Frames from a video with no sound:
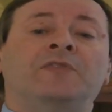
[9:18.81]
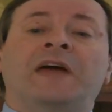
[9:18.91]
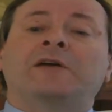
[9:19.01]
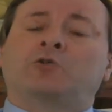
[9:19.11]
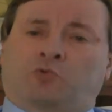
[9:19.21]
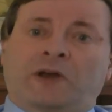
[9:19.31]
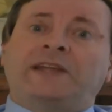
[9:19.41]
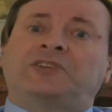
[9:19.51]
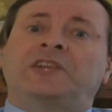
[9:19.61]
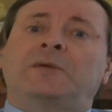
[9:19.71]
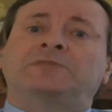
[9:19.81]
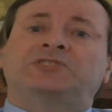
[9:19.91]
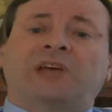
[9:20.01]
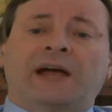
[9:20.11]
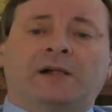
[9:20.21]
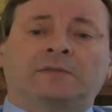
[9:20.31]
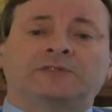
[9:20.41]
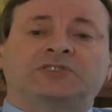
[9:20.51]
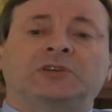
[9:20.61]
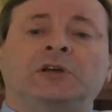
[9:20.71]
They're great in
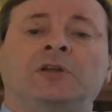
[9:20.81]
themselves.